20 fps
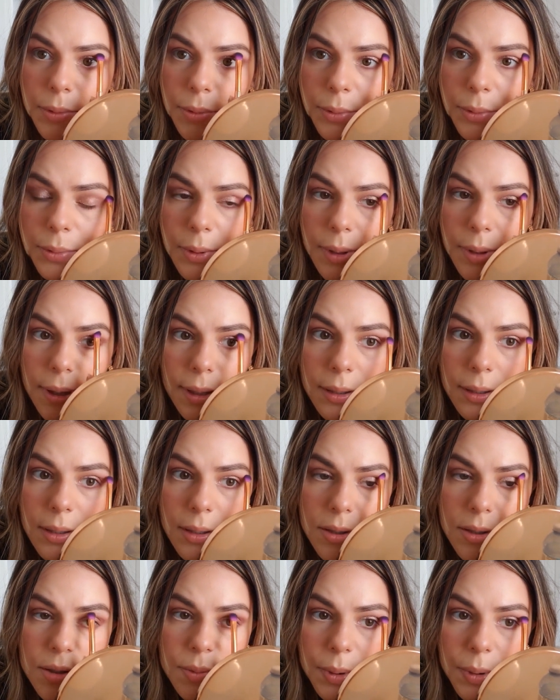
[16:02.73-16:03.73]
Like
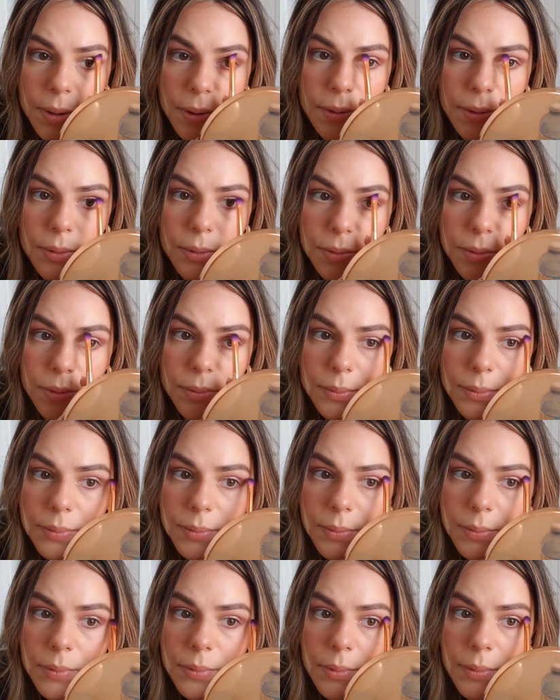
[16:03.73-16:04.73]
this because
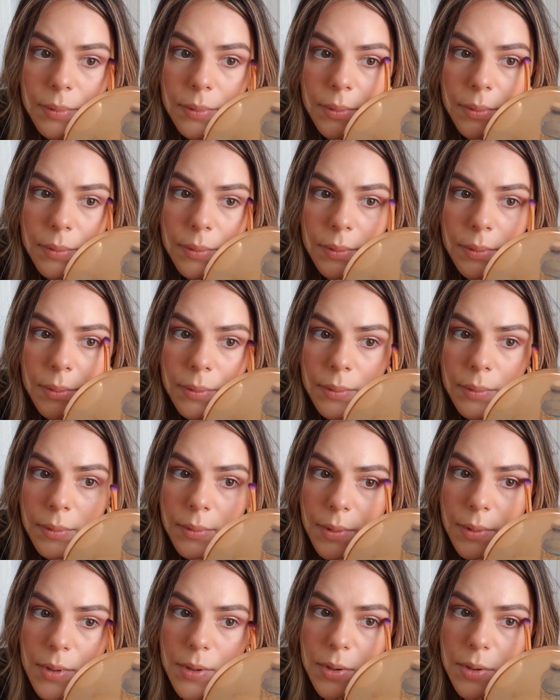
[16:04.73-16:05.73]

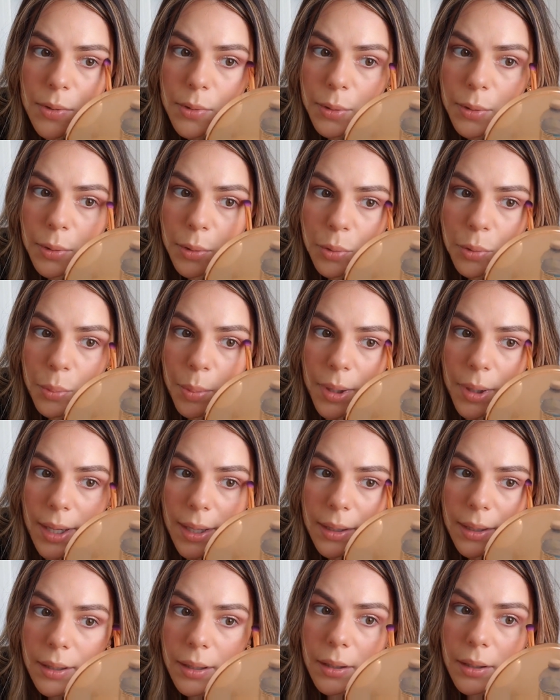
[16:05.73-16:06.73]
it's going to
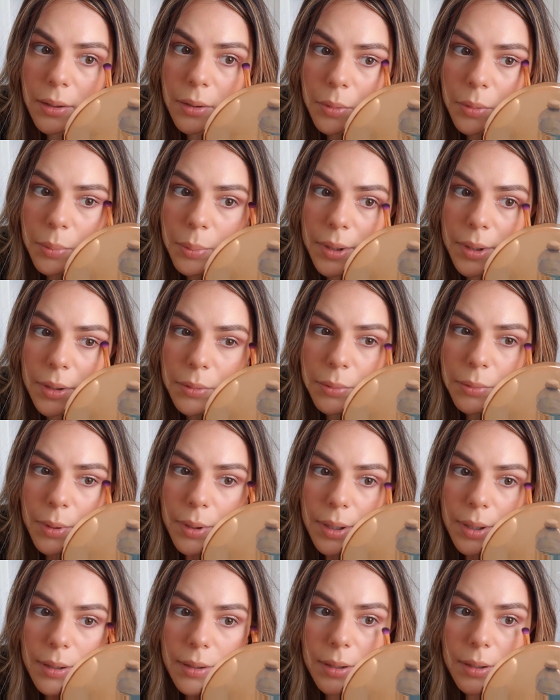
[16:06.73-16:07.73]
blend a little bit what
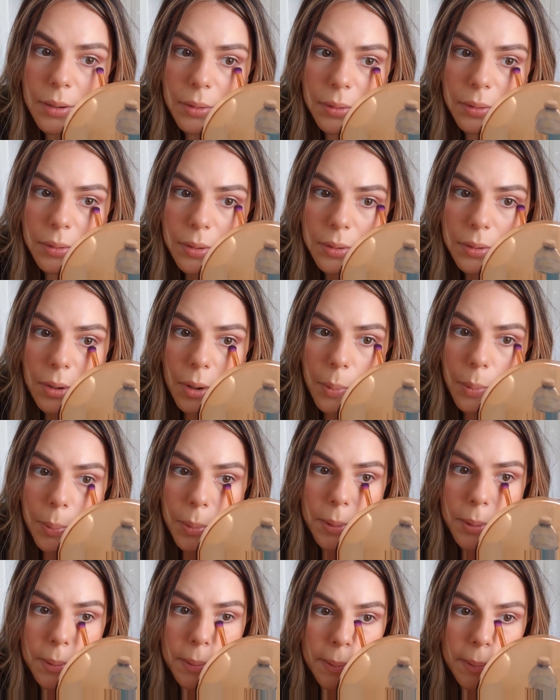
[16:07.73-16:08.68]
I did on the top, like